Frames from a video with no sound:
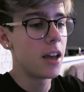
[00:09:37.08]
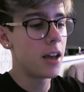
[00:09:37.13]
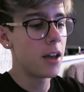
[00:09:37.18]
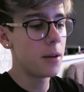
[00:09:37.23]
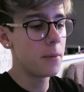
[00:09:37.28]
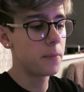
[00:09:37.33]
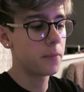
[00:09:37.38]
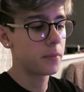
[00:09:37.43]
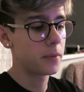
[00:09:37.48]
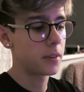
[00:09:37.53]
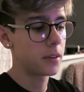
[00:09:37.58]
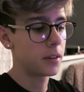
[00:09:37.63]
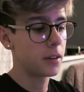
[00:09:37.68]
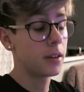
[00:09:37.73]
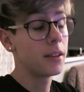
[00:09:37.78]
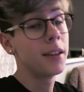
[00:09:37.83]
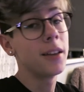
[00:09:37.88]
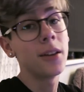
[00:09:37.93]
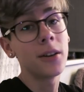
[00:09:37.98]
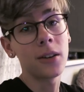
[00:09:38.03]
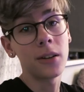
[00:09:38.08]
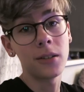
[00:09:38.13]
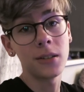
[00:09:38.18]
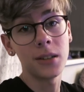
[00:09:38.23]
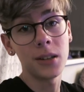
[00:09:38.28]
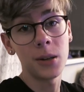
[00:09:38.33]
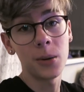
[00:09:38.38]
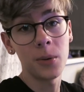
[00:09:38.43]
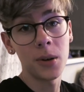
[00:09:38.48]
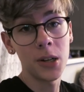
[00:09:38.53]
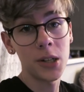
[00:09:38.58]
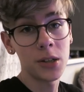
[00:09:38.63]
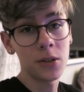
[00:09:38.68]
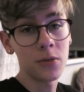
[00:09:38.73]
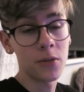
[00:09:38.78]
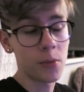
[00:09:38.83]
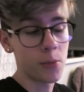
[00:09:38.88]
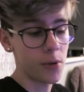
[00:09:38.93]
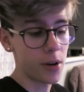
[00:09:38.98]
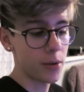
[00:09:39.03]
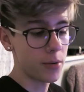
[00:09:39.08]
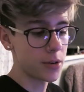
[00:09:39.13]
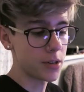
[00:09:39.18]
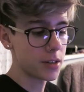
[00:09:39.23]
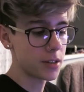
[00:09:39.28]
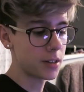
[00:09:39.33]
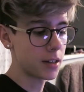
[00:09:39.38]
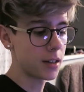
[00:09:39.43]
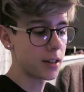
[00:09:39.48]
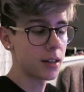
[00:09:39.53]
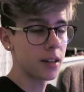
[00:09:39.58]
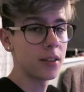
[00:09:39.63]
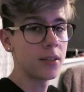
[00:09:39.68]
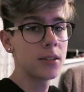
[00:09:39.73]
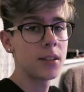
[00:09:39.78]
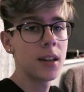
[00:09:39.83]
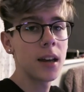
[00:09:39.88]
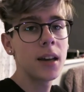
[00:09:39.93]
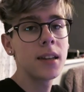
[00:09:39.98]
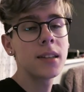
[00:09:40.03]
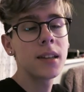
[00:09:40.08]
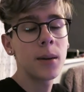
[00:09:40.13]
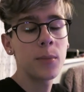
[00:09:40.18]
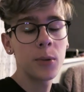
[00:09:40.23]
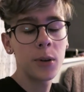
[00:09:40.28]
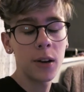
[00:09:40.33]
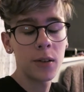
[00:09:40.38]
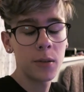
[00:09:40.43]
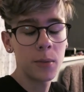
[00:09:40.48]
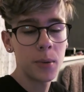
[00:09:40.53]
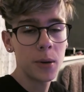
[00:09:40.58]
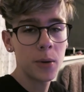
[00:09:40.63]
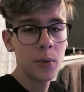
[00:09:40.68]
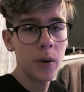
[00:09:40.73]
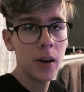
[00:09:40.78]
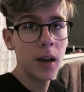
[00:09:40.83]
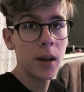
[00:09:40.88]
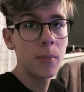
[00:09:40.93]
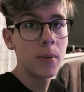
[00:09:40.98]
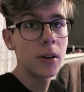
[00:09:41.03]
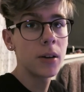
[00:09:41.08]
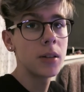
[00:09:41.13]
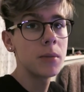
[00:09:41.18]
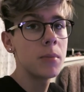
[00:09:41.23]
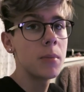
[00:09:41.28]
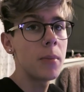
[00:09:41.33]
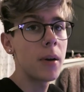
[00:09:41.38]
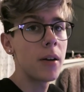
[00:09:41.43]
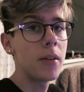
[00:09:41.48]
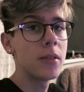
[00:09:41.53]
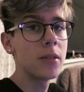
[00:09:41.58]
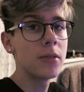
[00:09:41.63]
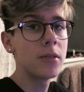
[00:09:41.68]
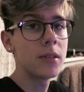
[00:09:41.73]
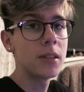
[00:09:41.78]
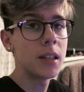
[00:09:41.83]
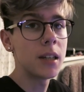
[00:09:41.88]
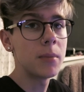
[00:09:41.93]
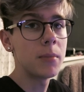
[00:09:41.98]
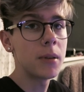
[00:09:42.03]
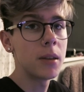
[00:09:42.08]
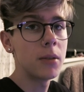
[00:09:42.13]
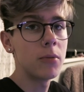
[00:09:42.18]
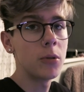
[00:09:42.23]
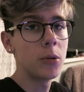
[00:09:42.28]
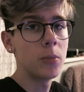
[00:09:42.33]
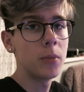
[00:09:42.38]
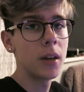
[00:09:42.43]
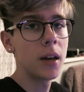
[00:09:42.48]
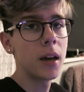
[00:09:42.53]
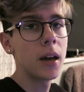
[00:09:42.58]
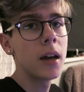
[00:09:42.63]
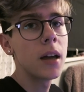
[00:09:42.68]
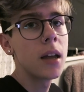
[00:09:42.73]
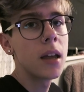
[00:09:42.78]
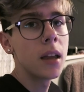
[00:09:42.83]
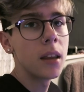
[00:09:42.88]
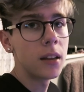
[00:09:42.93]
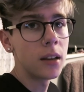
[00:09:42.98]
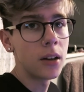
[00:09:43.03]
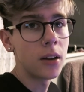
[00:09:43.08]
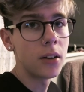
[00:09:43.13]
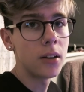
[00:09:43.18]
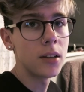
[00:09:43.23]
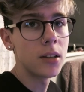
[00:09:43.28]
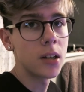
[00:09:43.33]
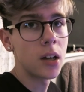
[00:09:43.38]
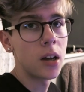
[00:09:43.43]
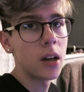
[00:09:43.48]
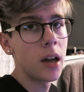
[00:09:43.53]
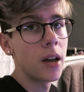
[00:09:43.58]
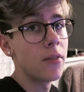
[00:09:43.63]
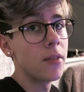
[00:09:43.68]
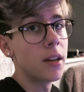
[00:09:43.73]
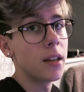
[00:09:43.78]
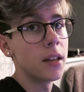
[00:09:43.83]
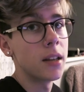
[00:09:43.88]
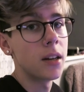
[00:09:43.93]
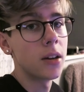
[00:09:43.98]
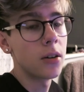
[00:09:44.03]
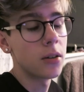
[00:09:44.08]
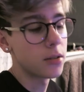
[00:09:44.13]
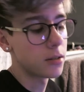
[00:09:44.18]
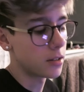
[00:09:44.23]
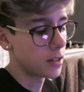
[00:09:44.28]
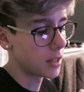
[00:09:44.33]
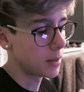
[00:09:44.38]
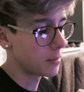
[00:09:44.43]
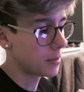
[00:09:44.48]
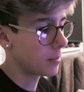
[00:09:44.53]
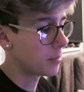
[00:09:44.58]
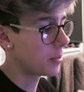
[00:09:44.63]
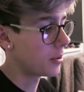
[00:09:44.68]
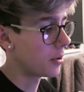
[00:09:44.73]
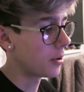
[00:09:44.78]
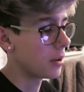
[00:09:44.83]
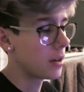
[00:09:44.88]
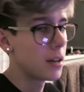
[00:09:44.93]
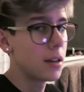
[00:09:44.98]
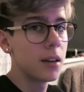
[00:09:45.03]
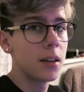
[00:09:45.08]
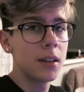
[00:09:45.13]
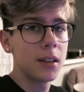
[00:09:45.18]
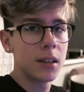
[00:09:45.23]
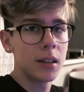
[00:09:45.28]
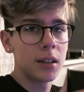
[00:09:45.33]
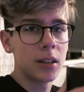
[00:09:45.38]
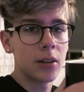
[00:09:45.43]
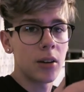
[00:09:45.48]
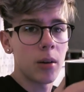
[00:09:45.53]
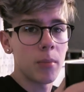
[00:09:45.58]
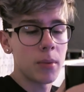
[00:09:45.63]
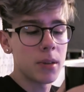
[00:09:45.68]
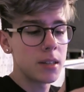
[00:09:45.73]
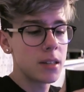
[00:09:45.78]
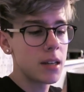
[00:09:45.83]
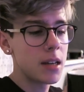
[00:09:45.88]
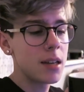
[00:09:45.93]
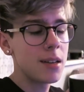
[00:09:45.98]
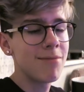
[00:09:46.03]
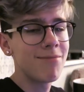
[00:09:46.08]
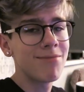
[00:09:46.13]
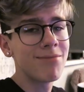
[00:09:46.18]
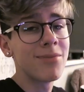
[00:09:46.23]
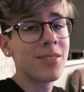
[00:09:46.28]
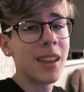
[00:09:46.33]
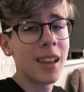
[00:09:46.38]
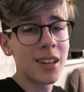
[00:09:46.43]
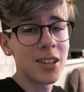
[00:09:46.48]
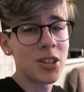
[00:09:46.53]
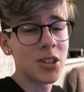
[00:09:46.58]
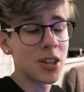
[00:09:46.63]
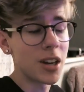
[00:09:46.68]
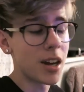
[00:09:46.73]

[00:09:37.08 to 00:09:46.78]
Um, little continuation from what I was just saying downstairs. I'm going to have to be quiet because my parents are asleep in the room there. Leon is evidently not asleep, but got my tea, let's